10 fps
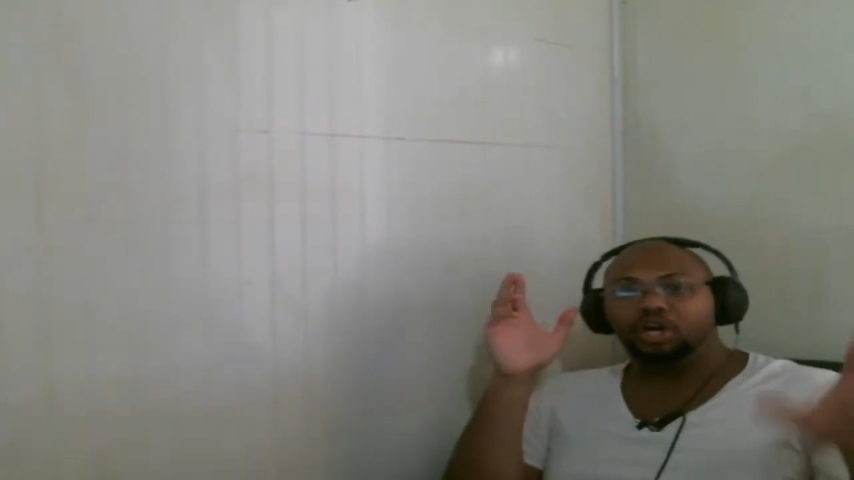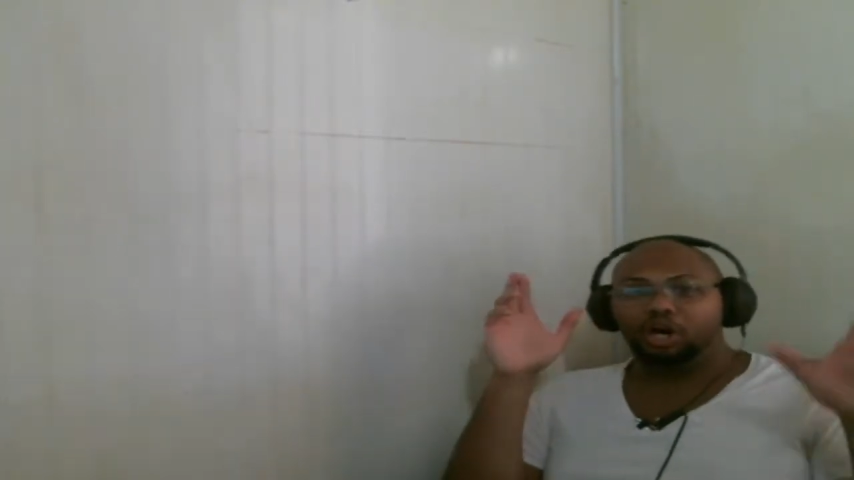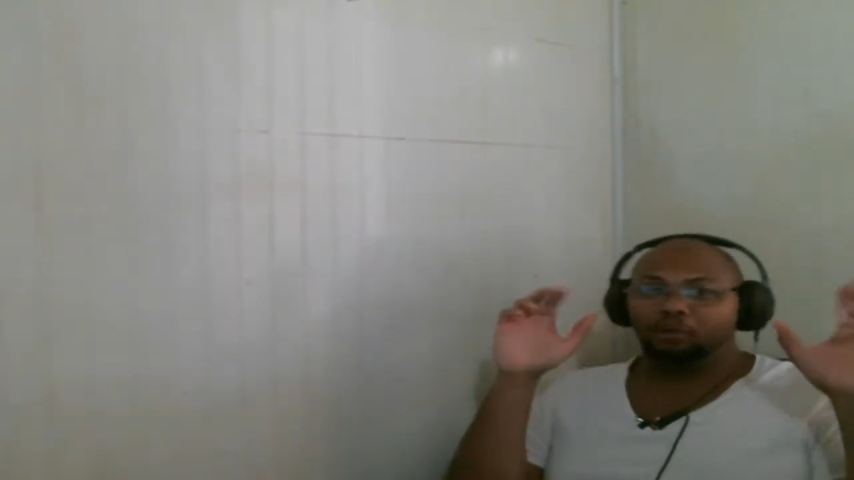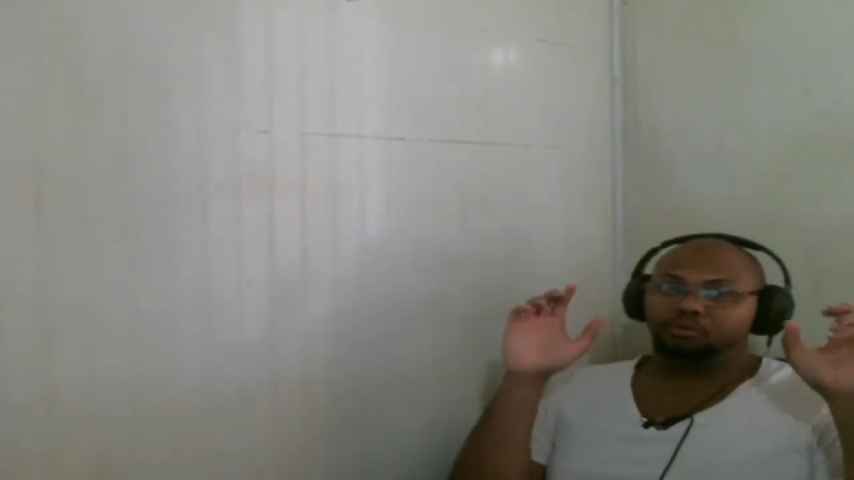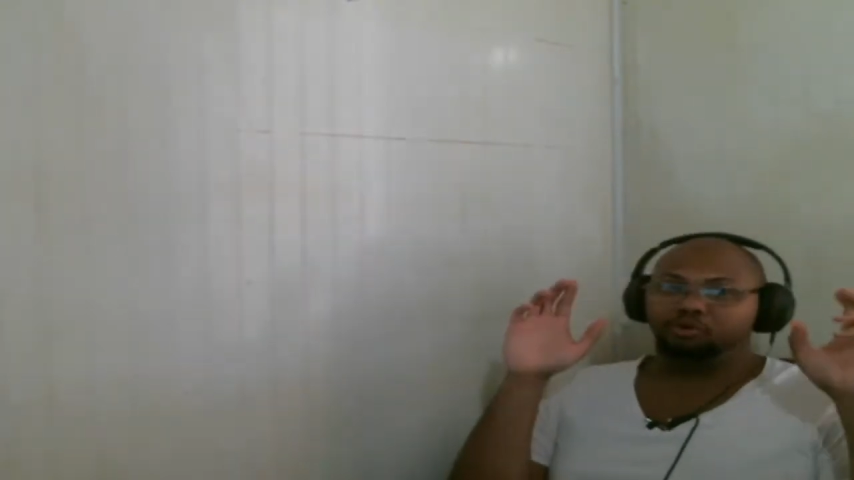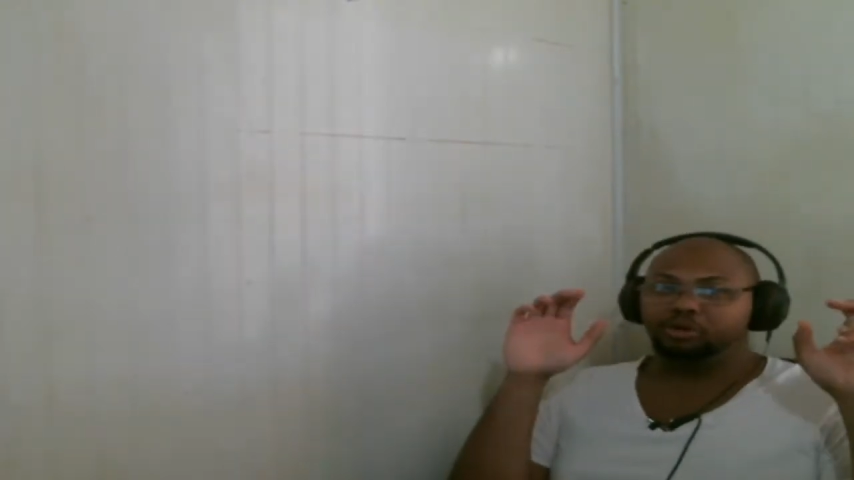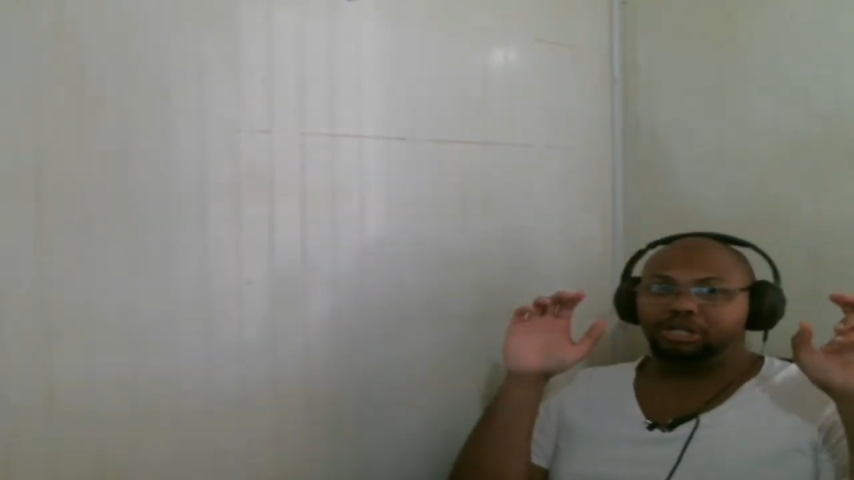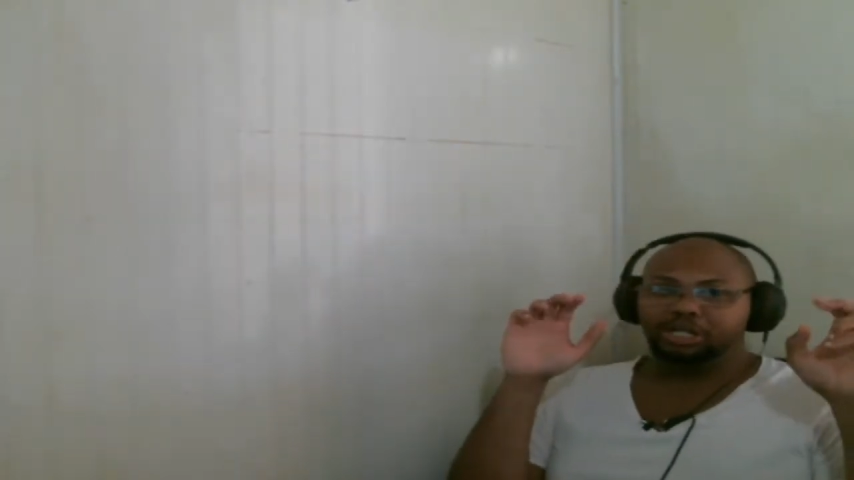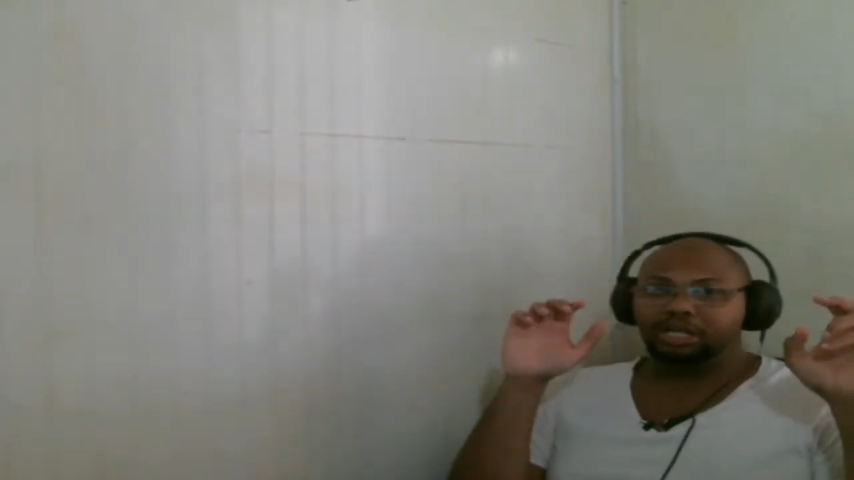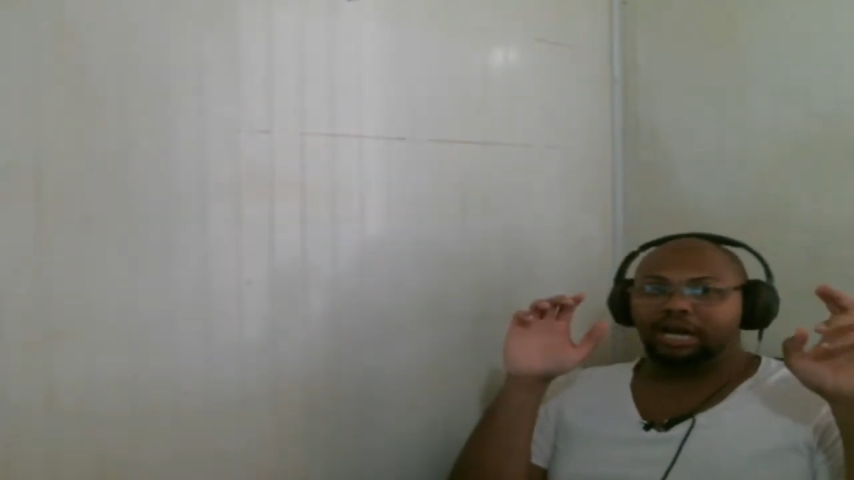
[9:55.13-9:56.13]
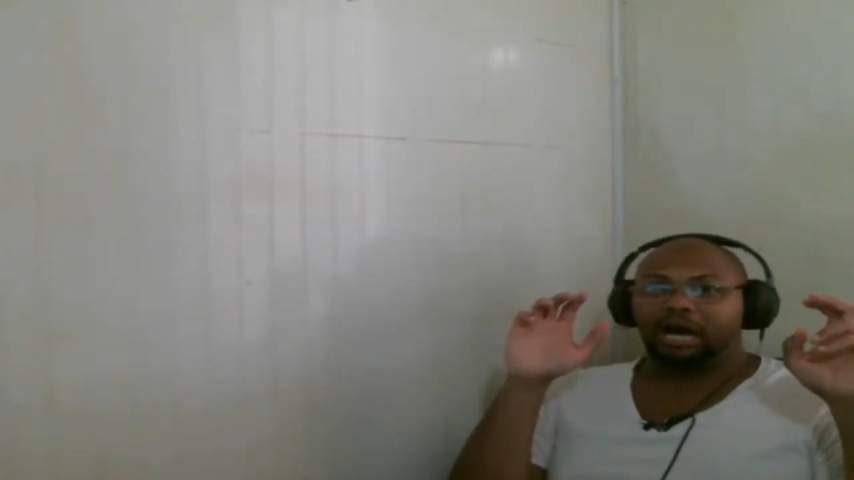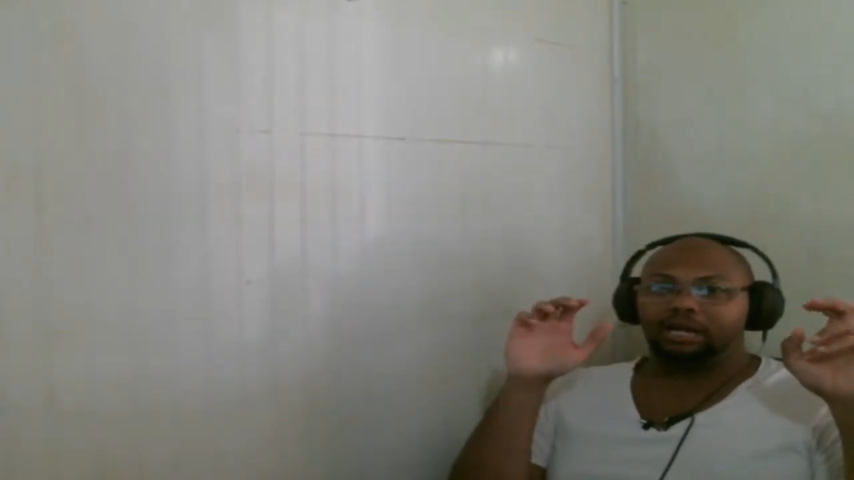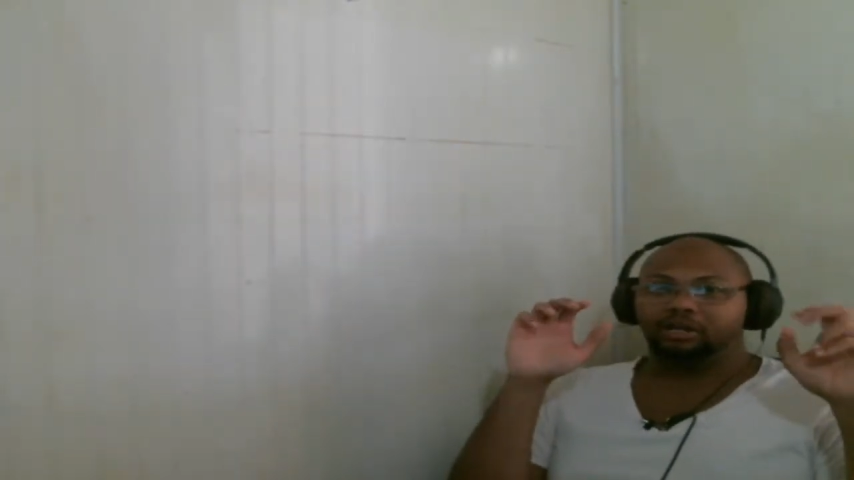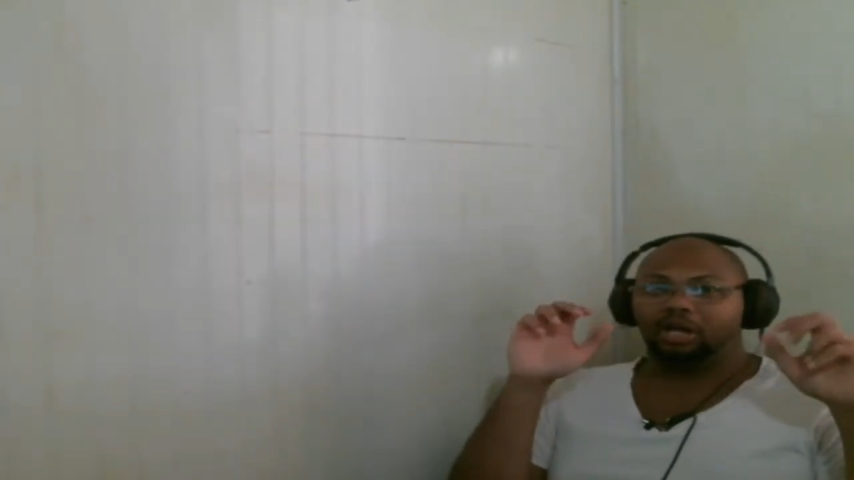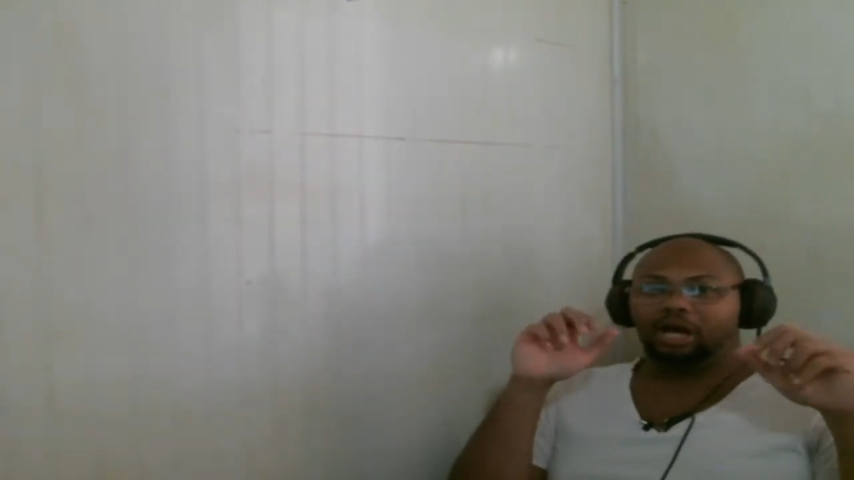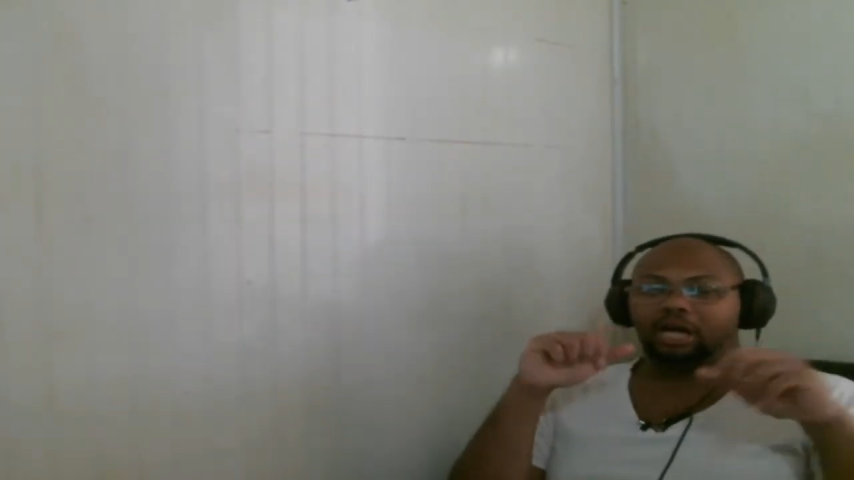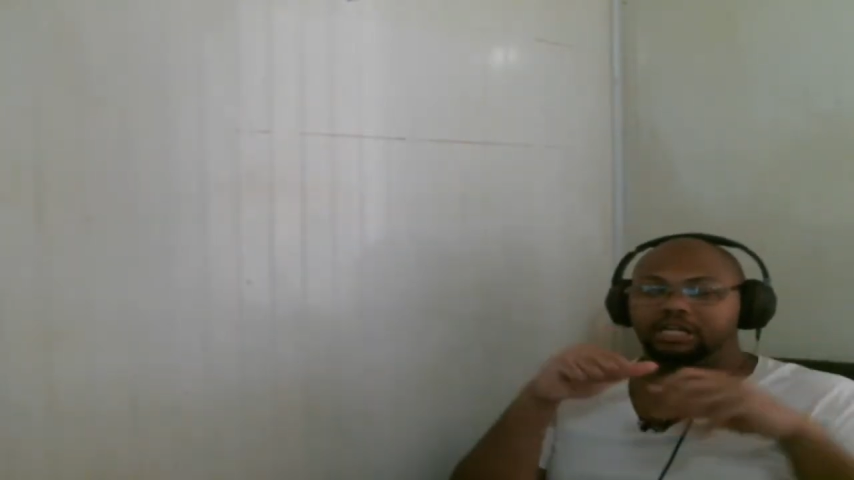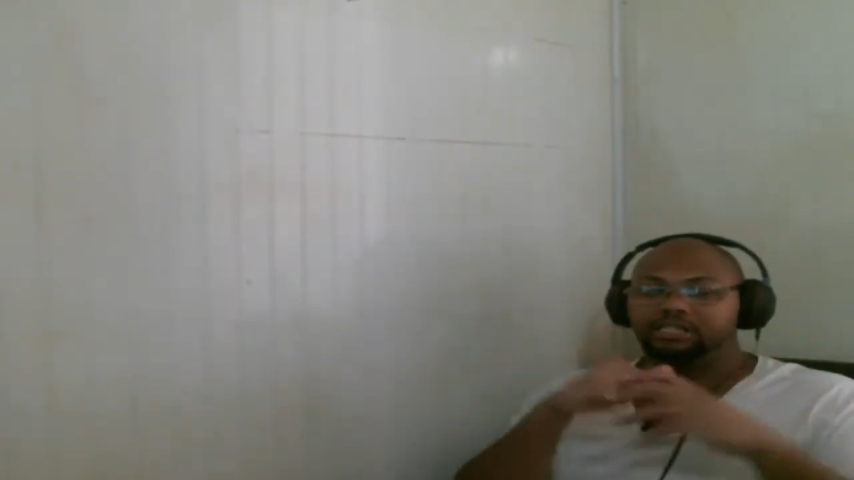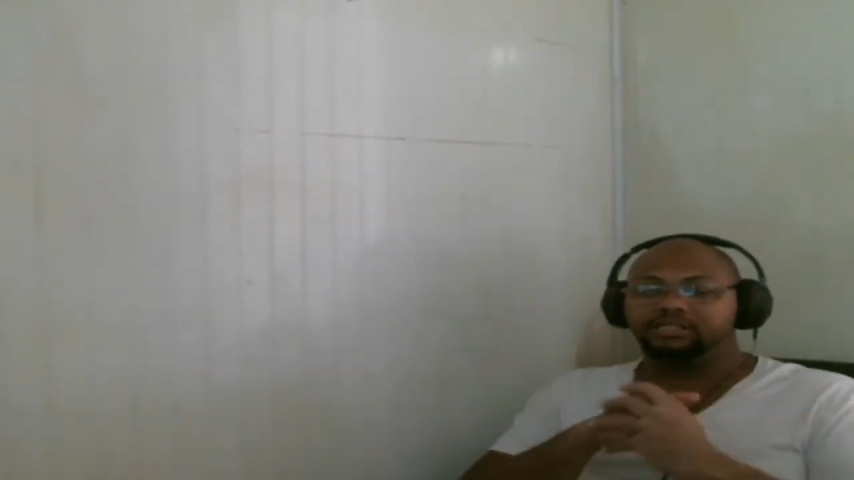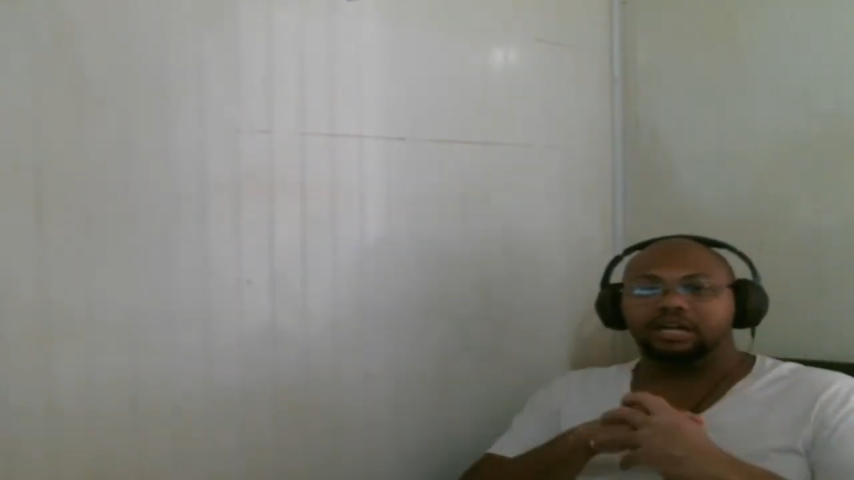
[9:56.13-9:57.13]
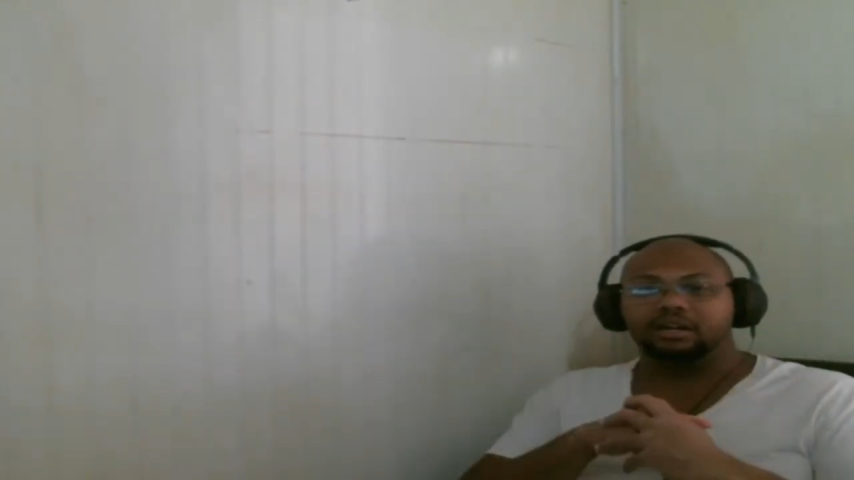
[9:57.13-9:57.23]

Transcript: community guidelines.